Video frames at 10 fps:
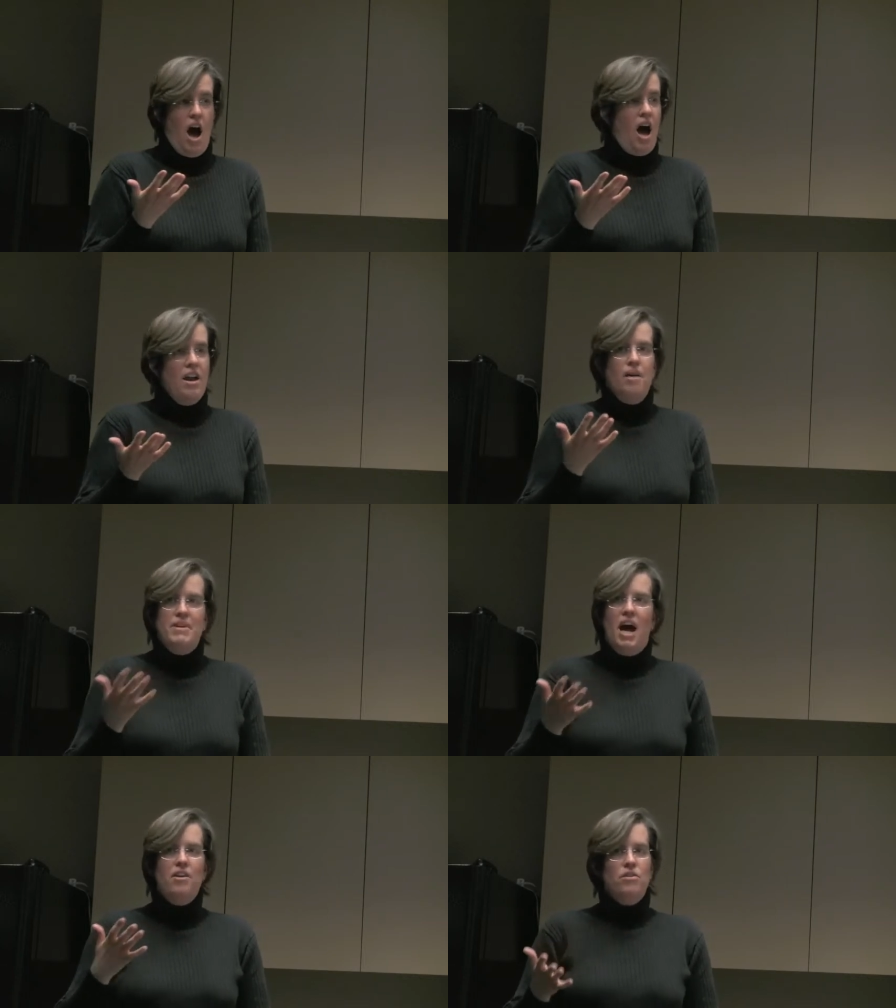I, I
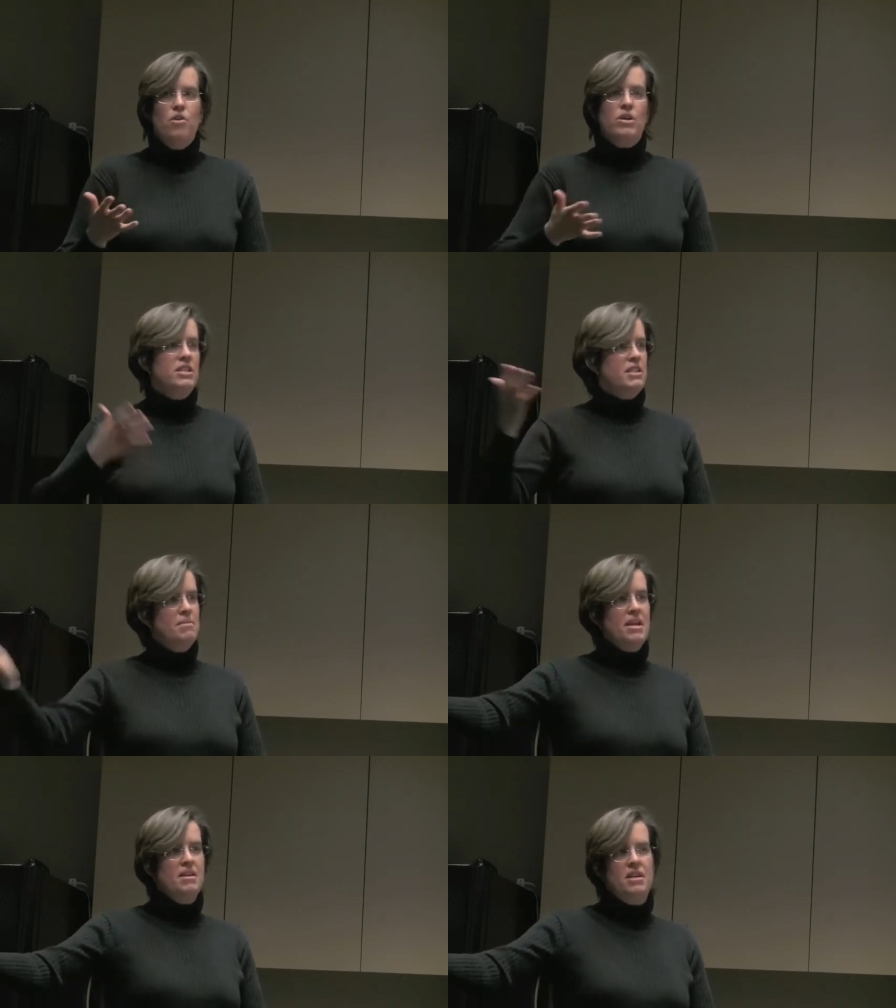mean, I don't know, can
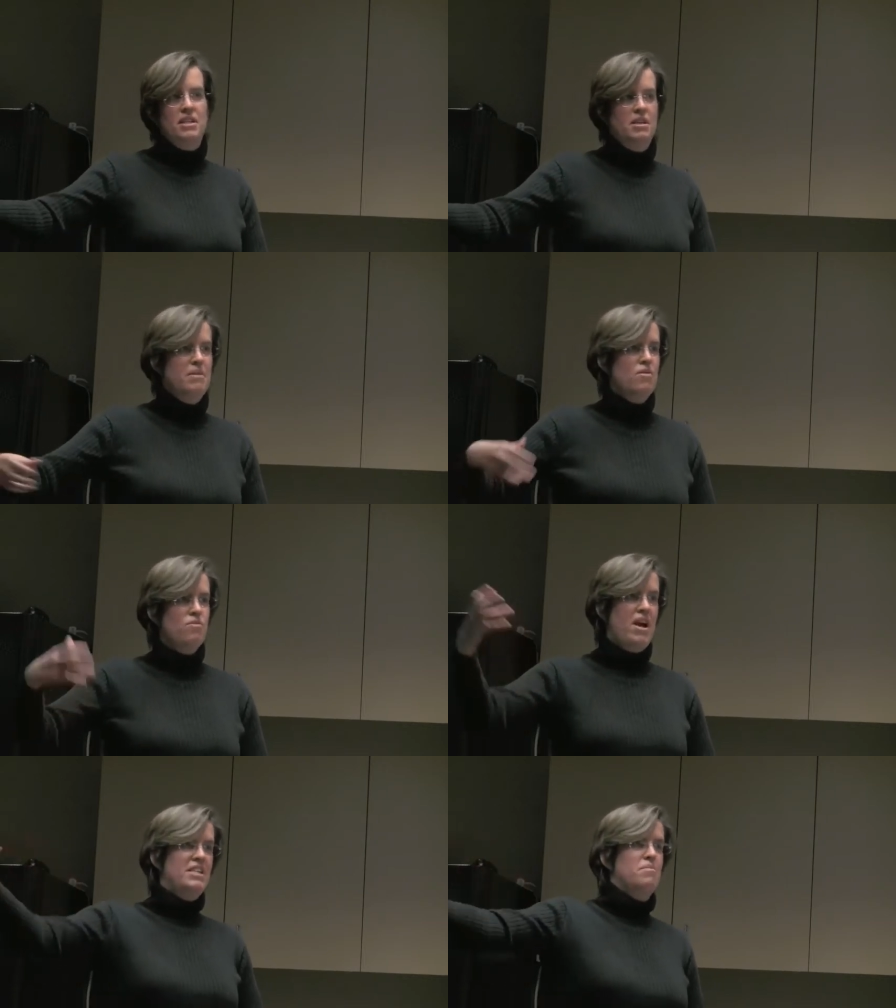somebody, can somebody
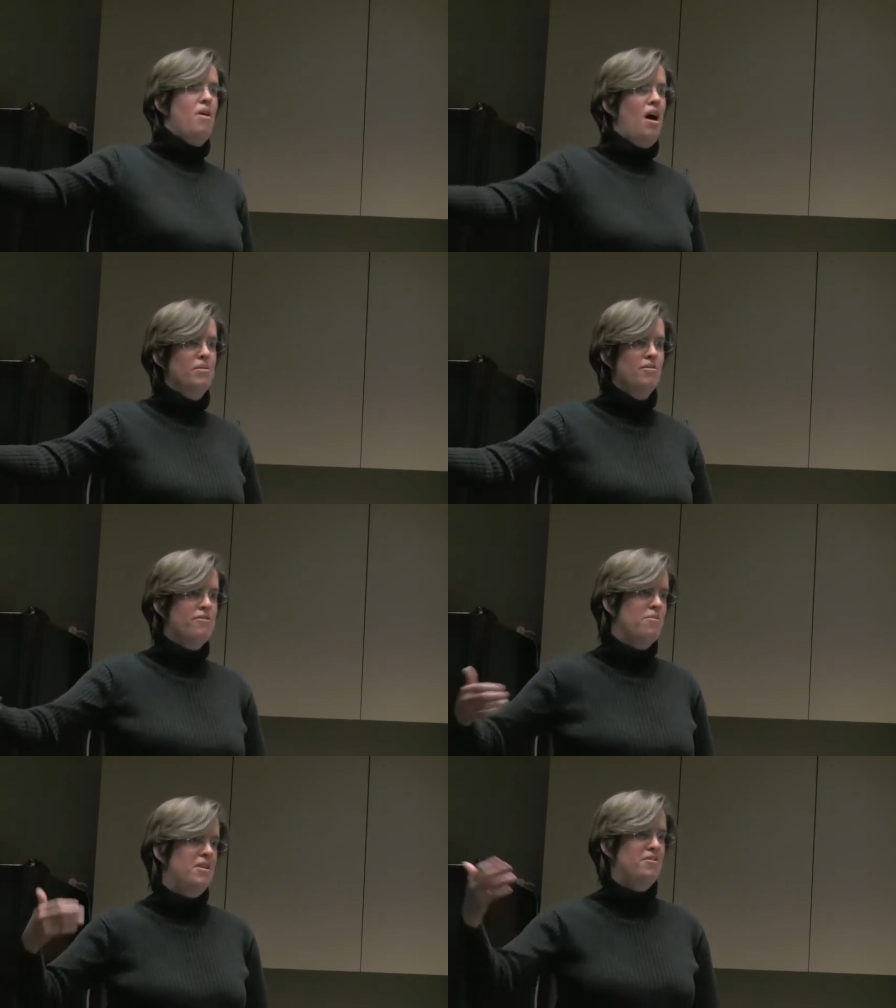raise a problem
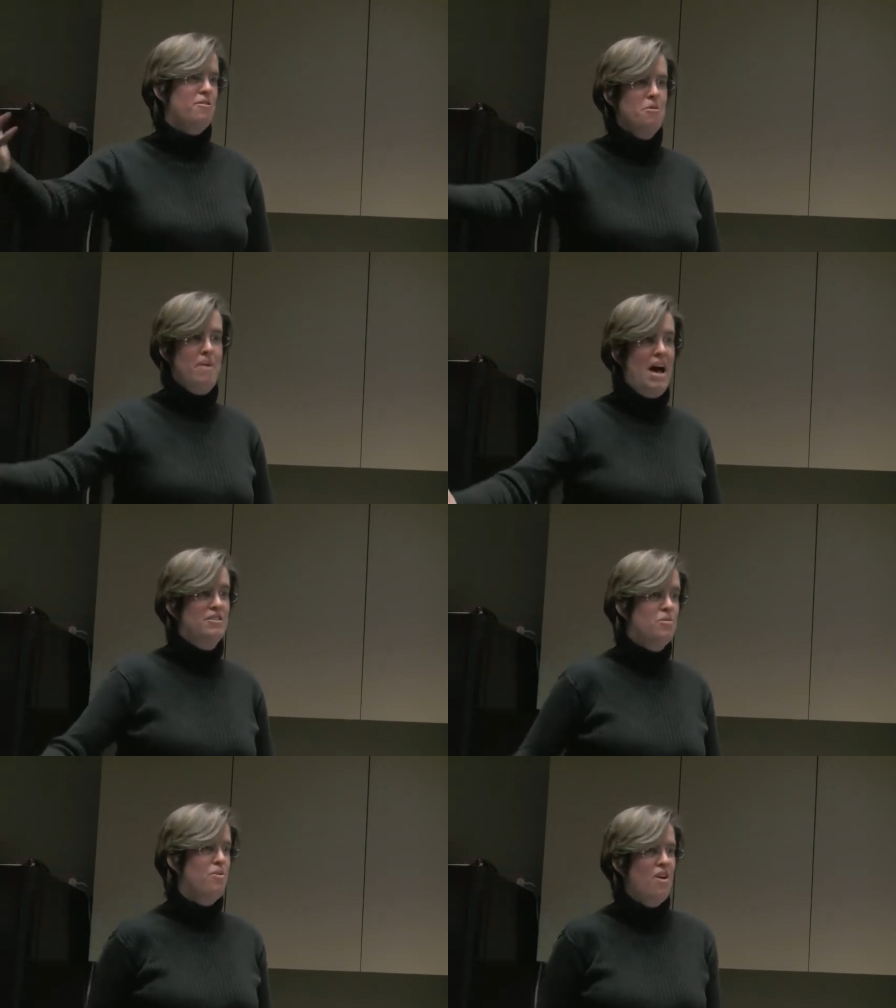from a, from a
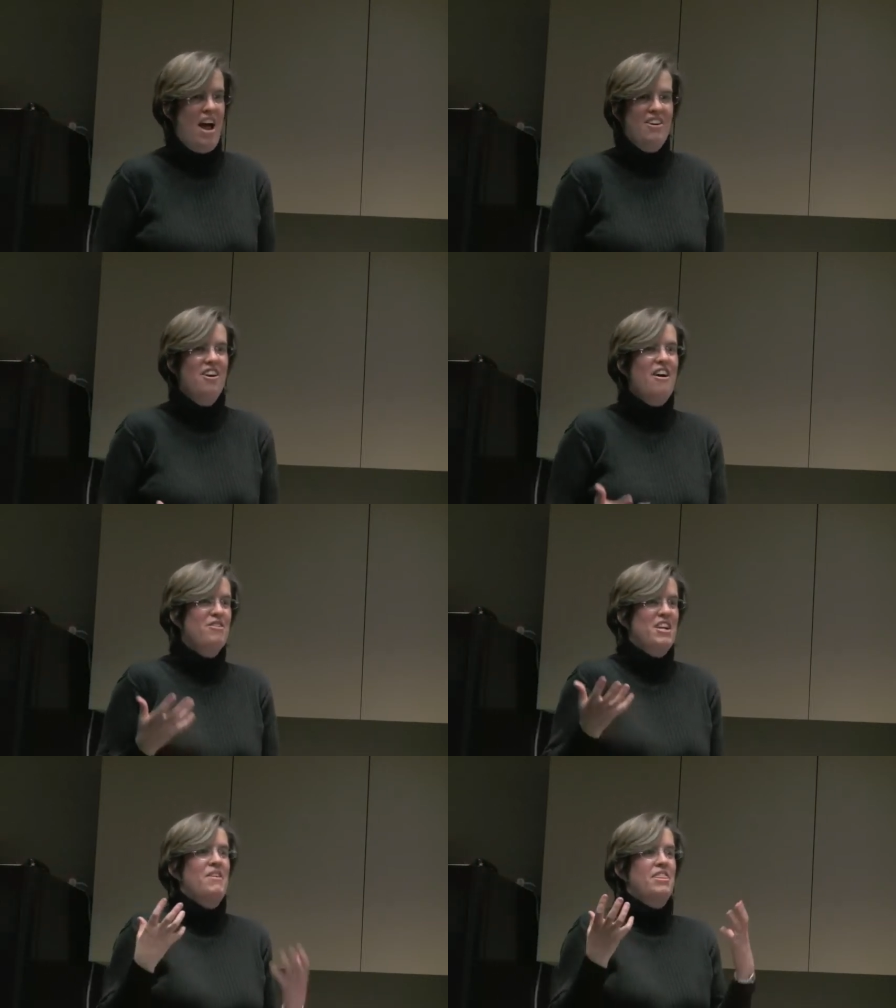past report? I don't know,
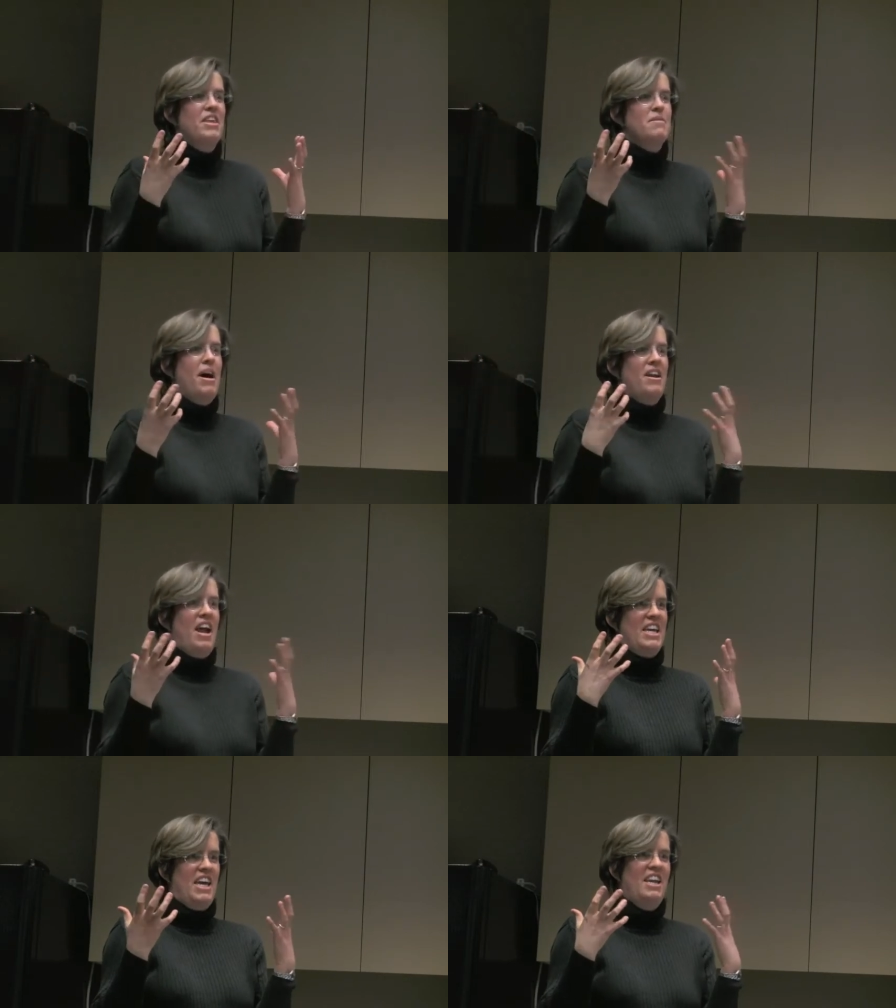every time I think about it,
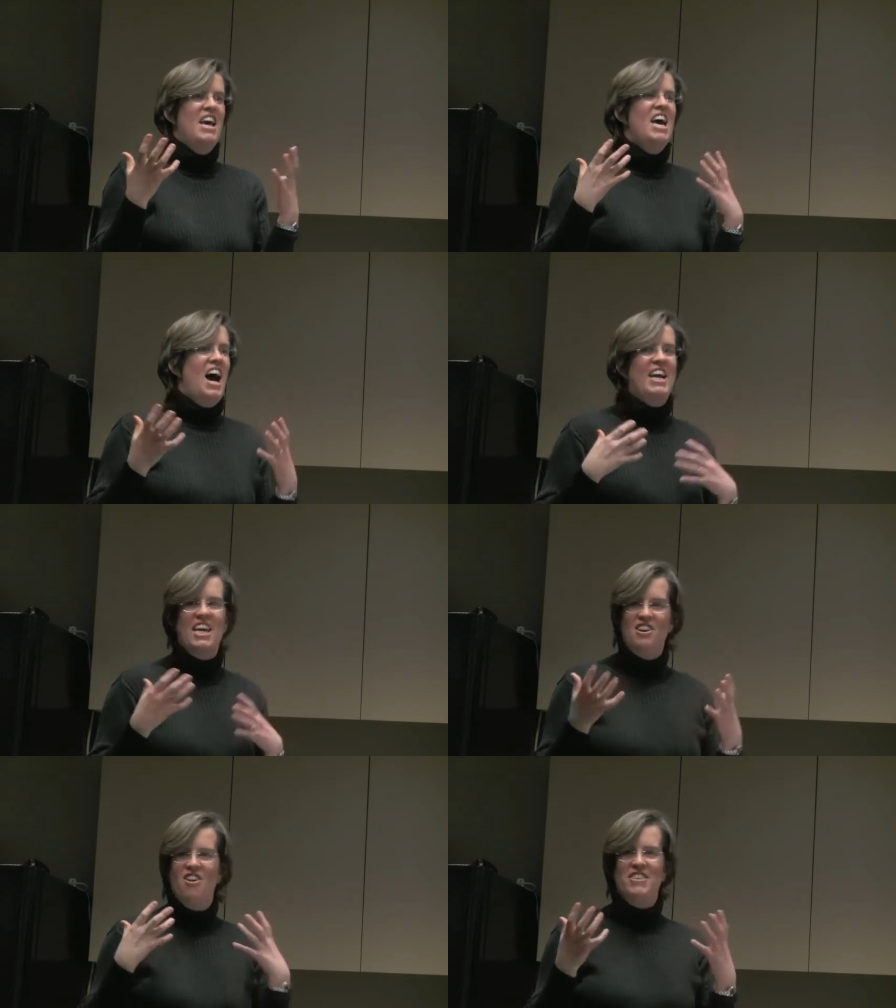I get, I
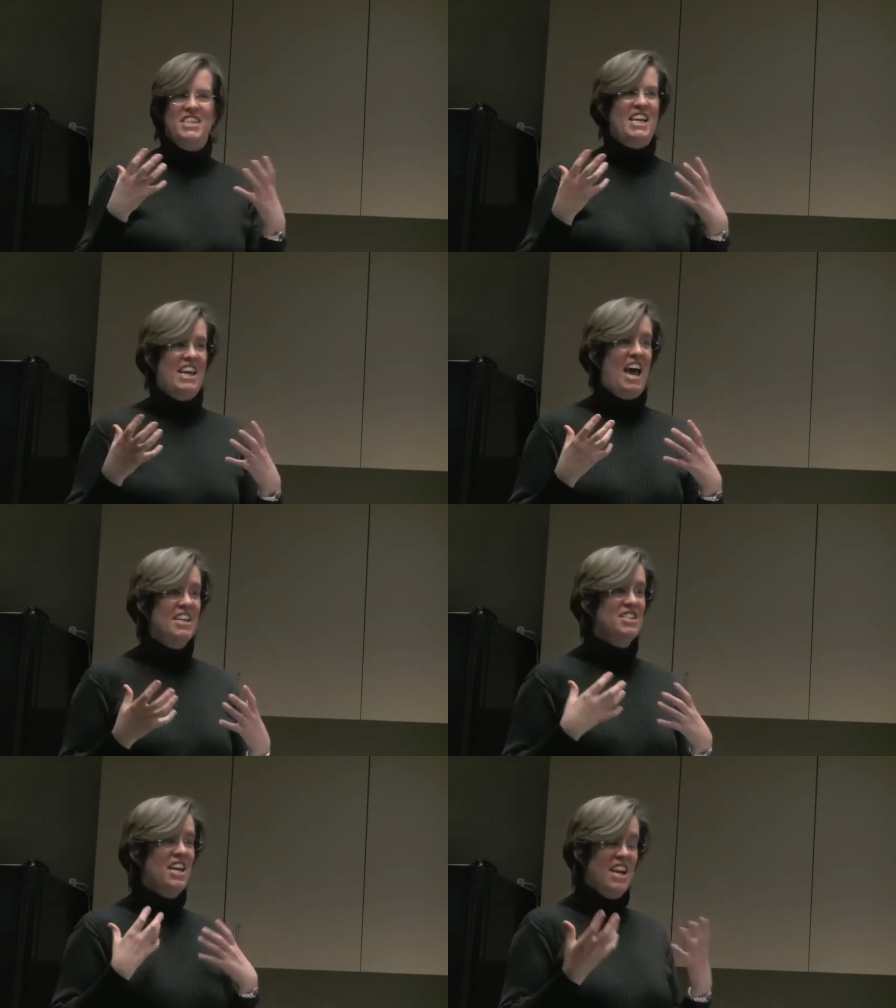get nervous, I get
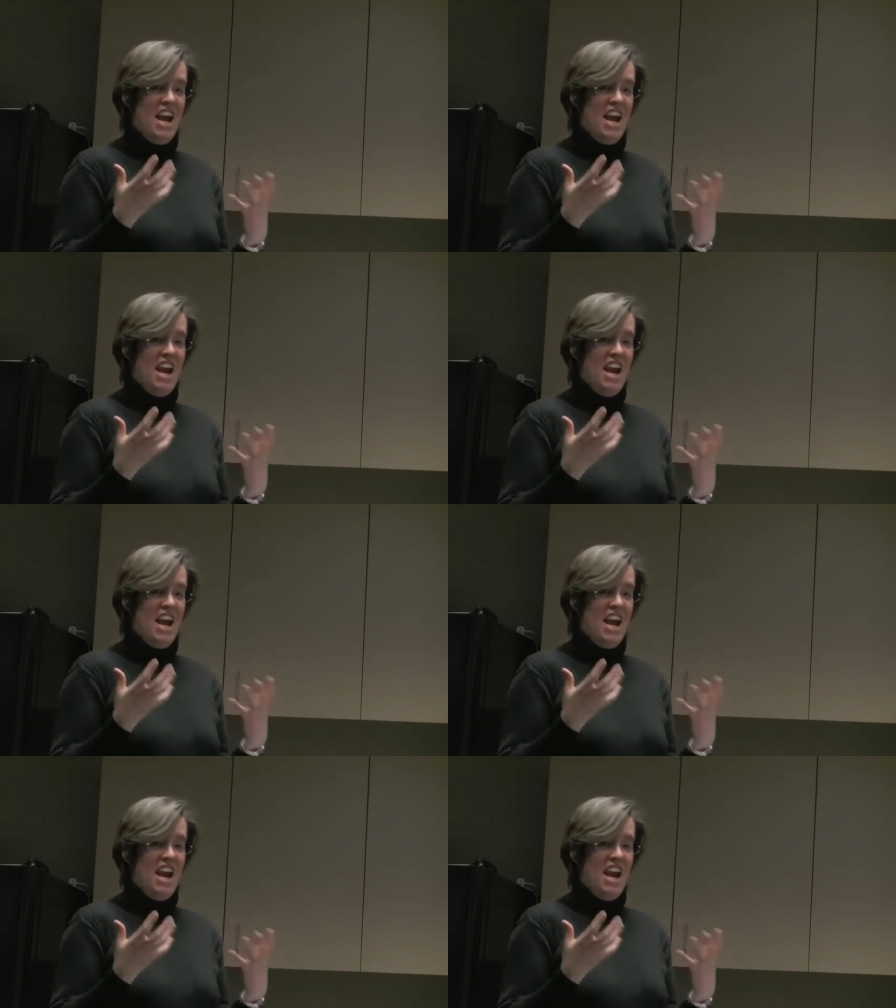agitated.